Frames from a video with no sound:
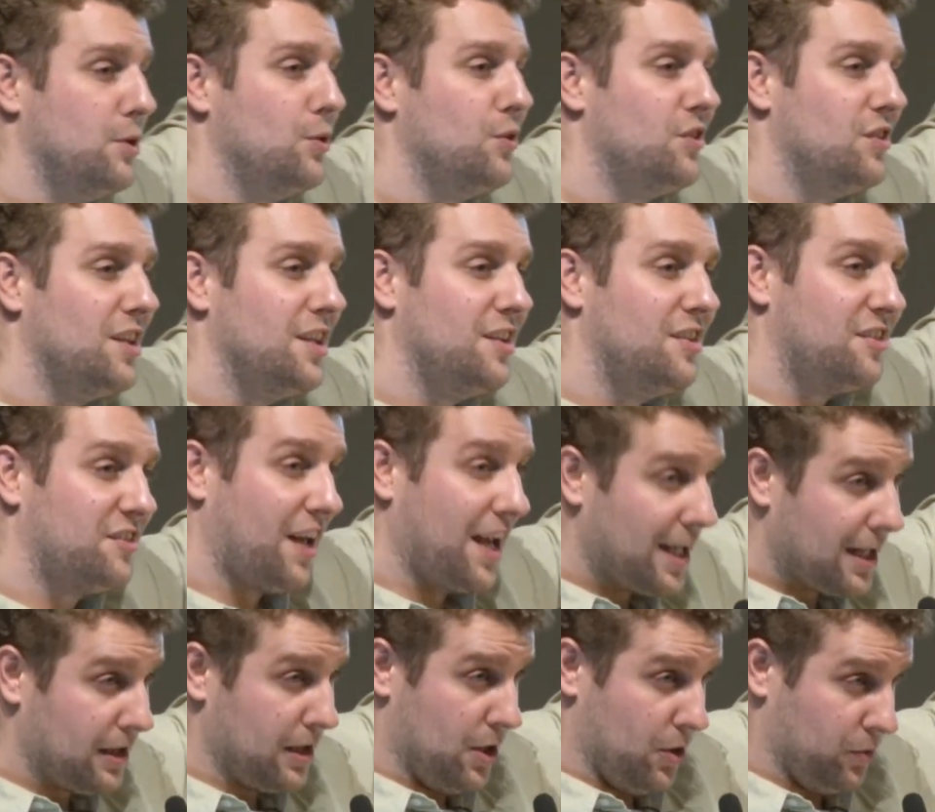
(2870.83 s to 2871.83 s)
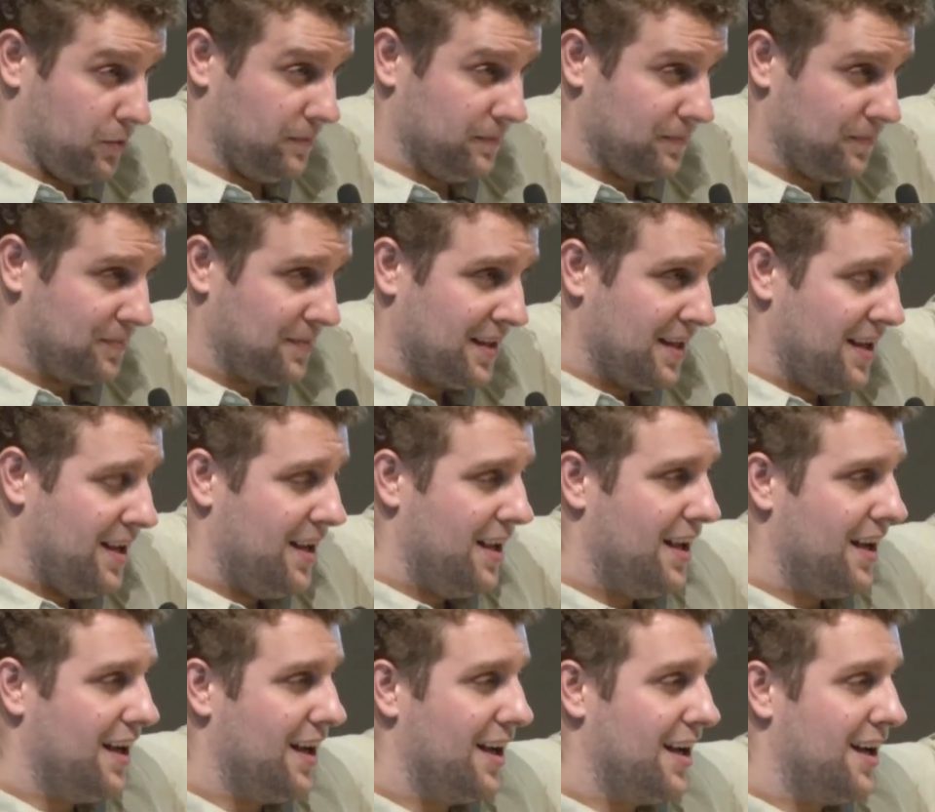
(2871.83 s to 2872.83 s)
WC Cyclone.
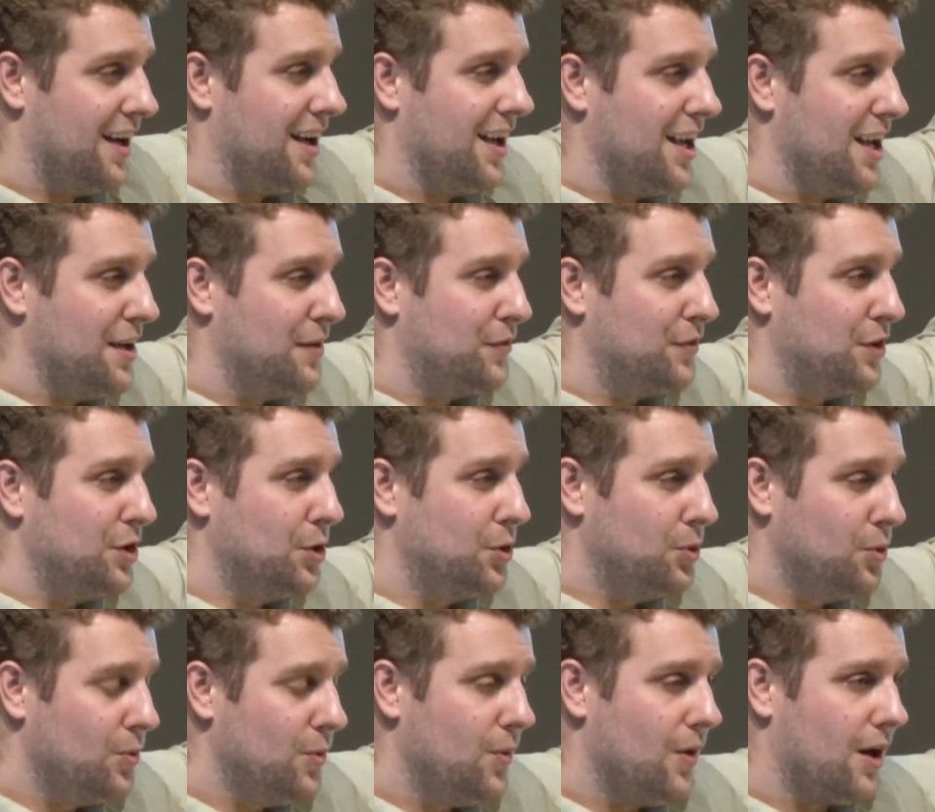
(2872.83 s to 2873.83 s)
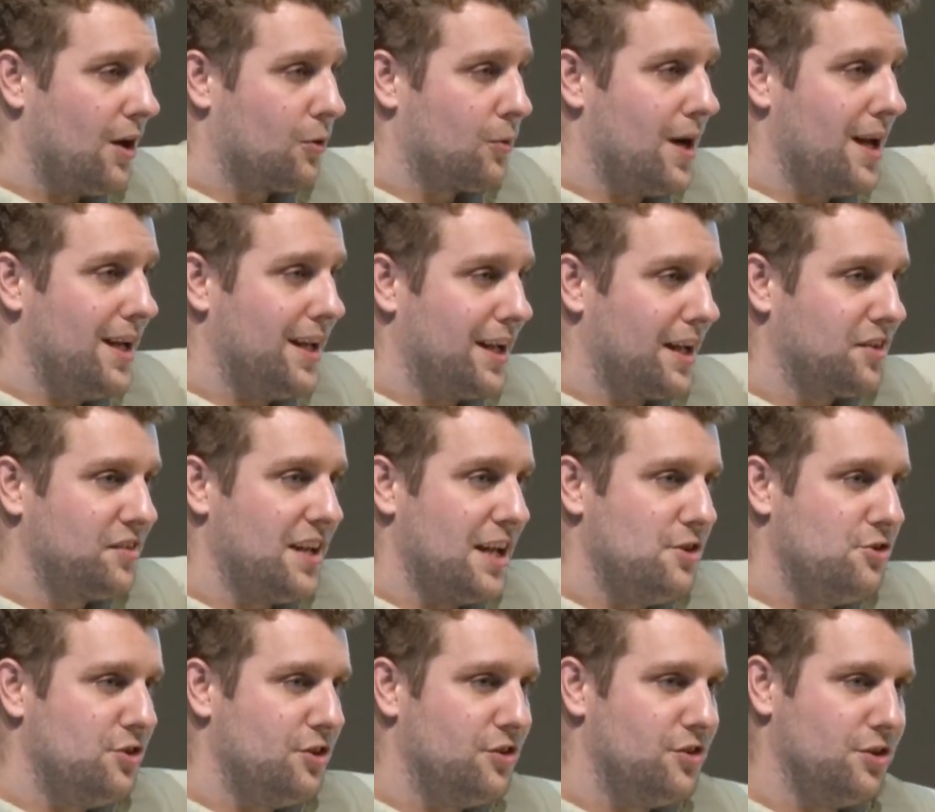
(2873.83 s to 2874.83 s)
If you are writing
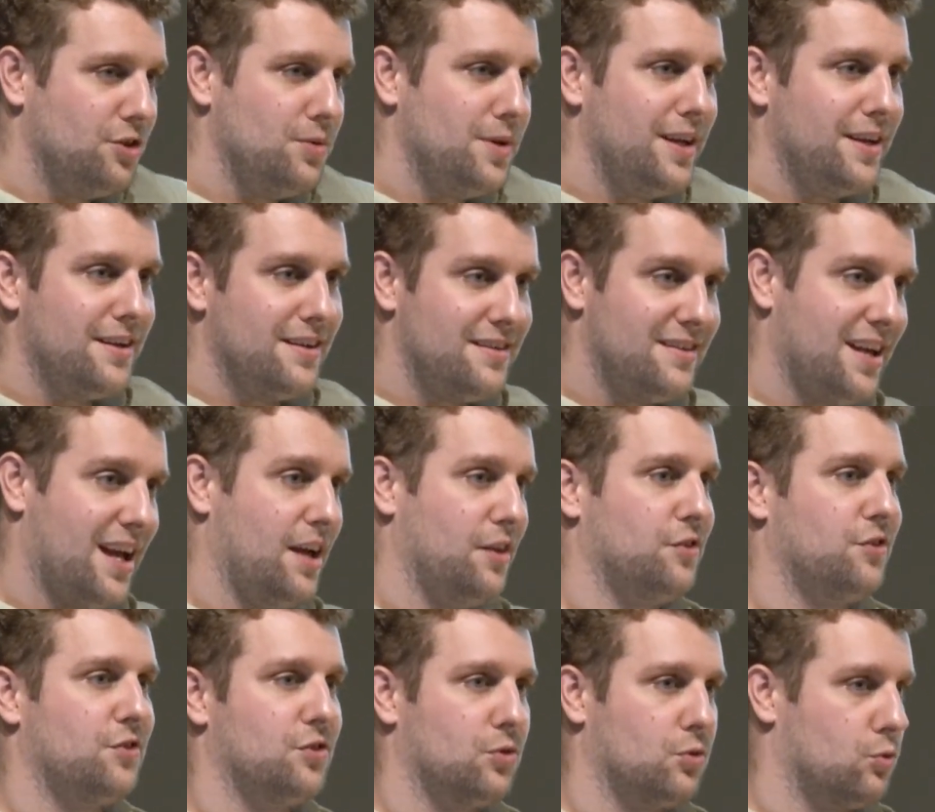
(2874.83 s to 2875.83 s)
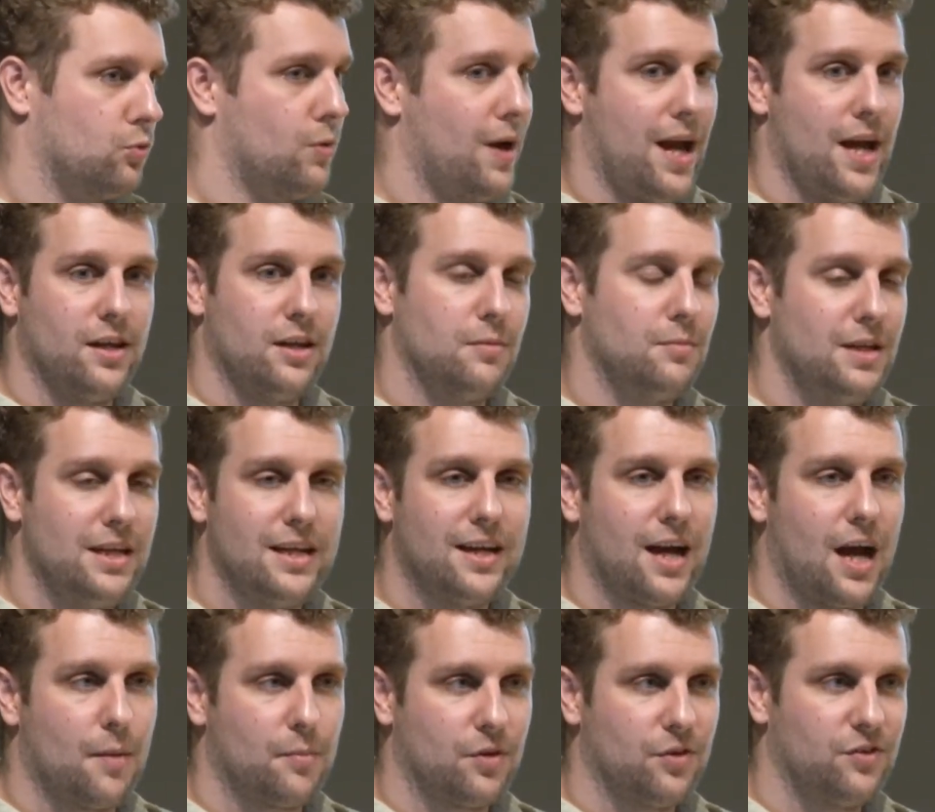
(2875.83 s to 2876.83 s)
extensions and you need to test random
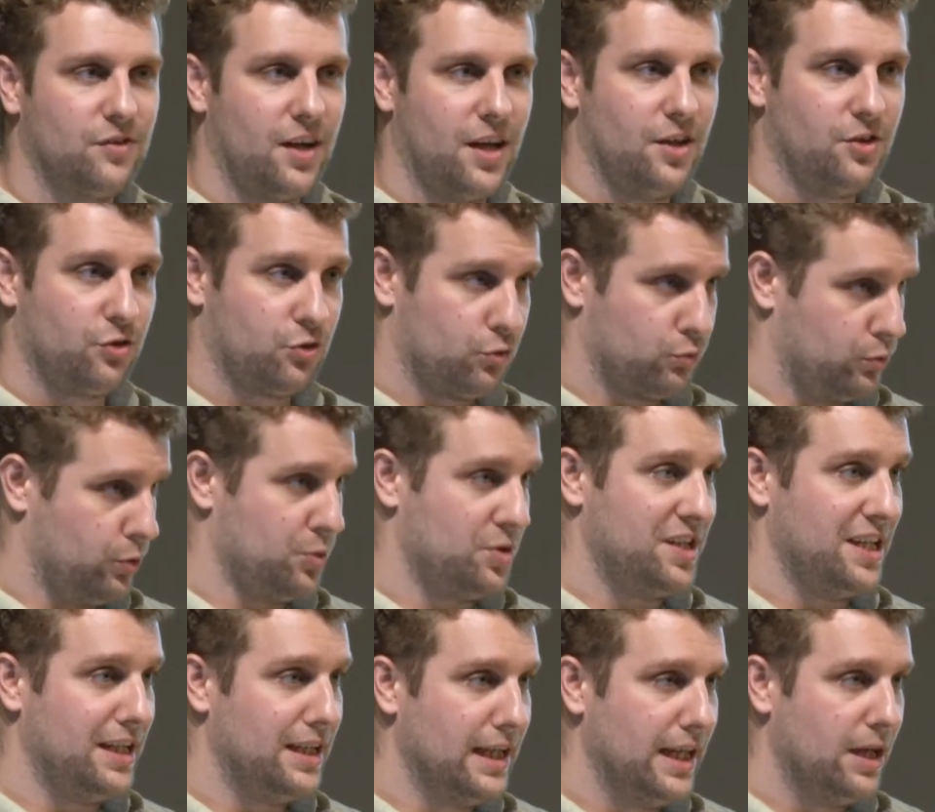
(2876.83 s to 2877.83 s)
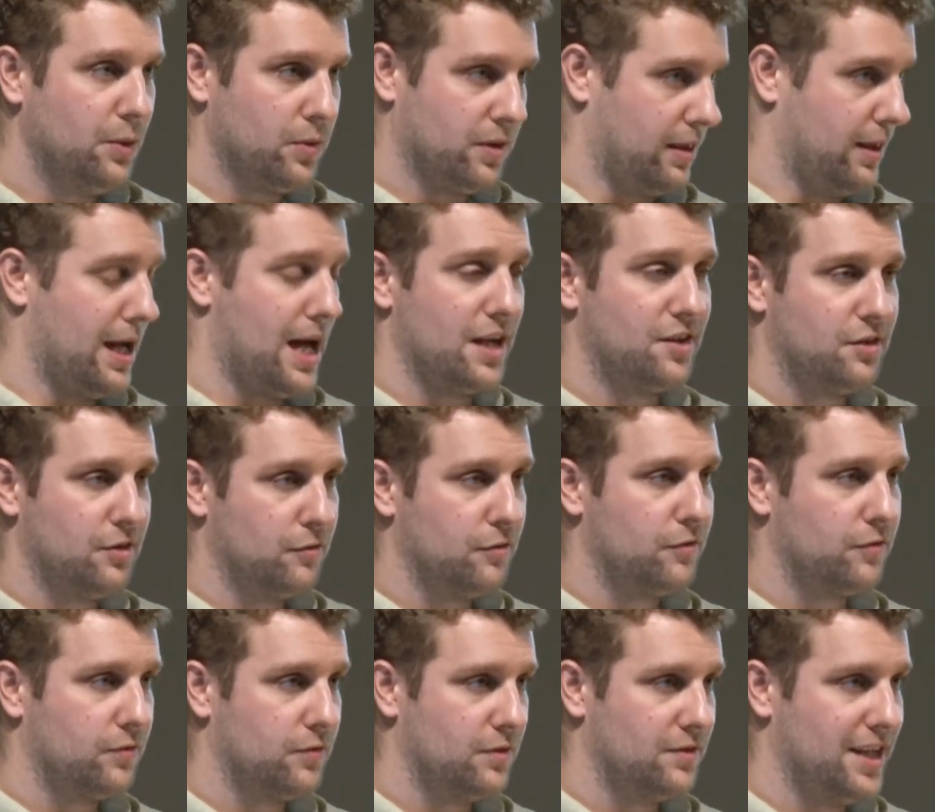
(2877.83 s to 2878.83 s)
e-commerce sites routinely with lots
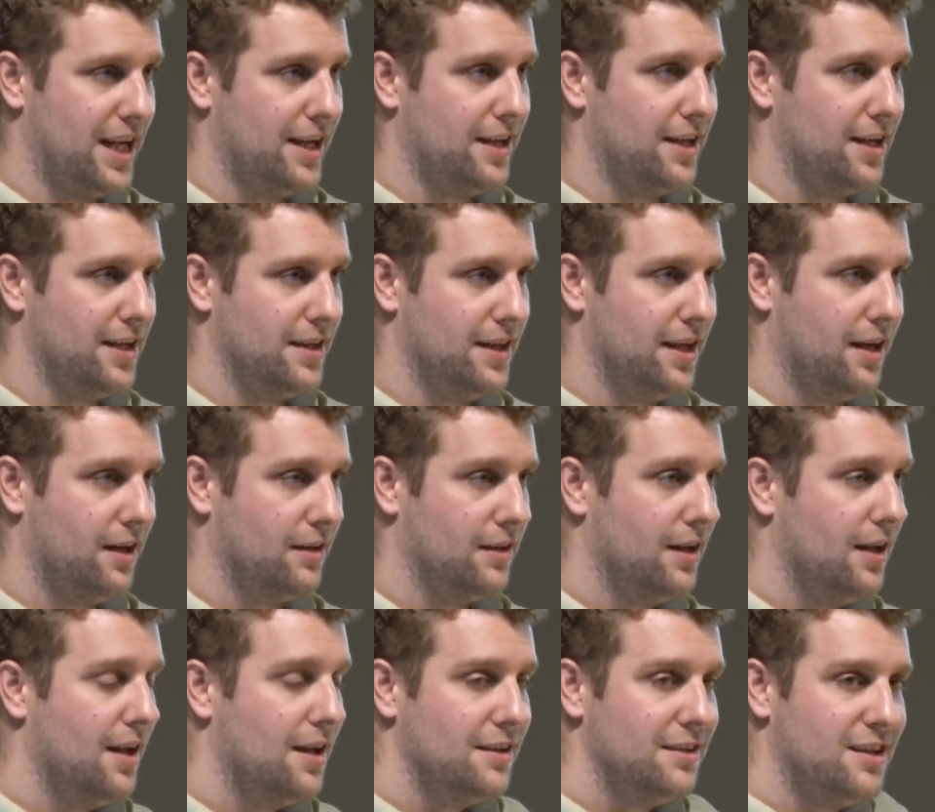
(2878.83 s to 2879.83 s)
of data in there,